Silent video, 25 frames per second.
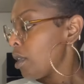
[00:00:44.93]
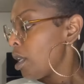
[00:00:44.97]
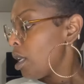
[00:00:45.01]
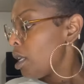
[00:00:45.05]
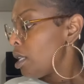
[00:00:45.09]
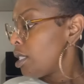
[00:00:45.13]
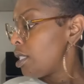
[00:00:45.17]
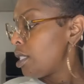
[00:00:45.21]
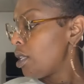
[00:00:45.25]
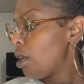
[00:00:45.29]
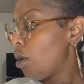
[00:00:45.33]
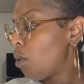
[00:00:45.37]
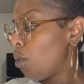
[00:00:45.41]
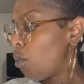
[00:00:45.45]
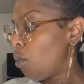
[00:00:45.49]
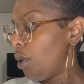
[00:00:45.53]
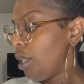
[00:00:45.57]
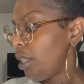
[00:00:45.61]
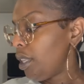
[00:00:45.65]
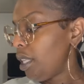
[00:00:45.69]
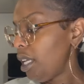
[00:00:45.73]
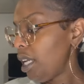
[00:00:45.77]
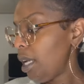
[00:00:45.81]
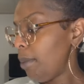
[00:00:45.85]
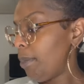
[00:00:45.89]
So one
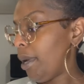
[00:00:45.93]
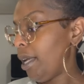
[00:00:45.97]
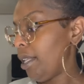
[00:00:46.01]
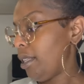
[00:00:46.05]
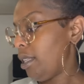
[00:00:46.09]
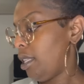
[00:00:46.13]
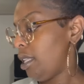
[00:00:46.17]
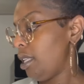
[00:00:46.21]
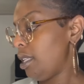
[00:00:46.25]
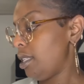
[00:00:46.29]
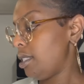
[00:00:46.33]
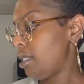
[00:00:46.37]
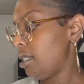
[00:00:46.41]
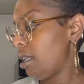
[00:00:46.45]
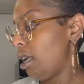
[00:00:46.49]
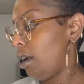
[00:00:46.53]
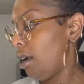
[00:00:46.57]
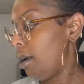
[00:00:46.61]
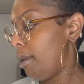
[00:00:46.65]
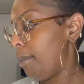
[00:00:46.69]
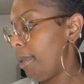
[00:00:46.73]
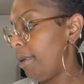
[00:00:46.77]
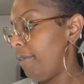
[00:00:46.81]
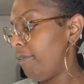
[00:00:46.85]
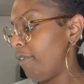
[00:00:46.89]
thing about this
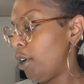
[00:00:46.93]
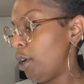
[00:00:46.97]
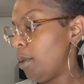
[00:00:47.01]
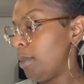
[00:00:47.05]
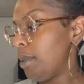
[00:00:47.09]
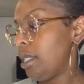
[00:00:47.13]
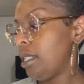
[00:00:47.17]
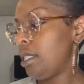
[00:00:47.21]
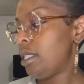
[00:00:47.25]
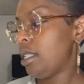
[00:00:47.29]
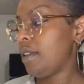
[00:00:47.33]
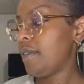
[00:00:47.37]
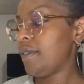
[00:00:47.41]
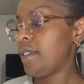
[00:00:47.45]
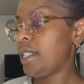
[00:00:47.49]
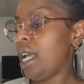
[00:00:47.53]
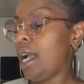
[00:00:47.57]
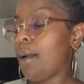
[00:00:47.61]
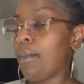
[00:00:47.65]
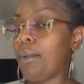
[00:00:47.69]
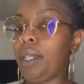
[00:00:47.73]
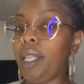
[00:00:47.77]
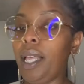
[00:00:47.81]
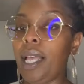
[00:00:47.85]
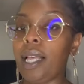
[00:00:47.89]
Affirm Sensitive Scalp
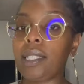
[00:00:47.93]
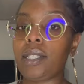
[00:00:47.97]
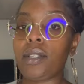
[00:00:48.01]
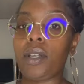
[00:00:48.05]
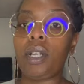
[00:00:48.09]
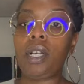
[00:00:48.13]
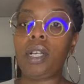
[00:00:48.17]
Relaxer, it